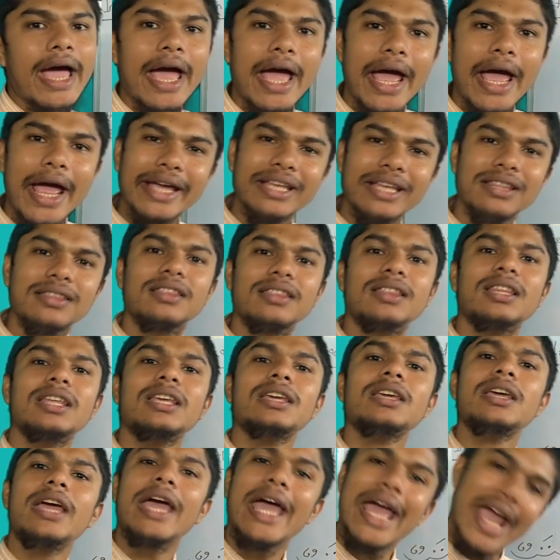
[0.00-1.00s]
in
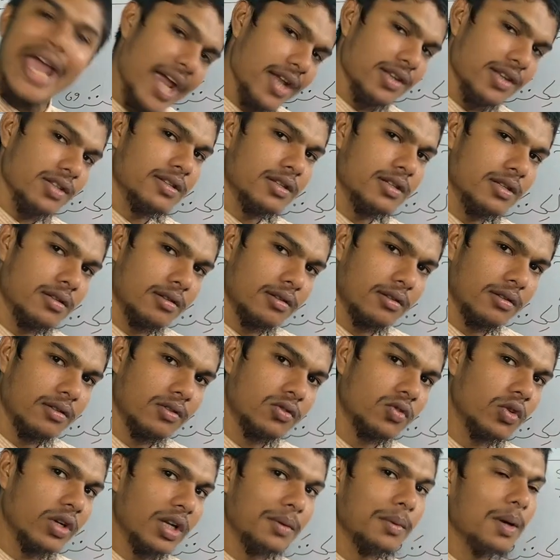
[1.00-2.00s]
the end.
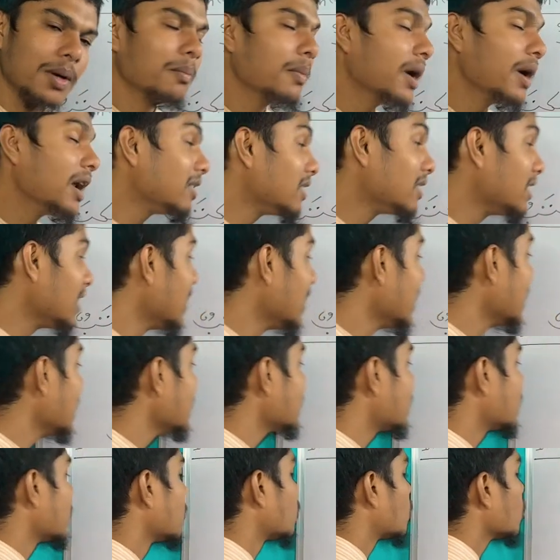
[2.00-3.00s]
So remember
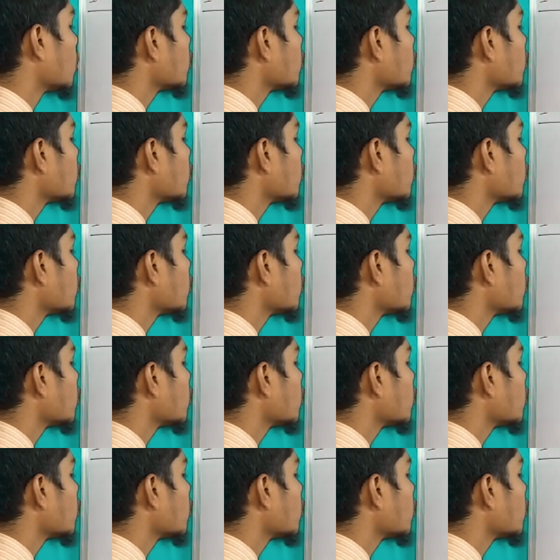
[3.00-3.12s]
these two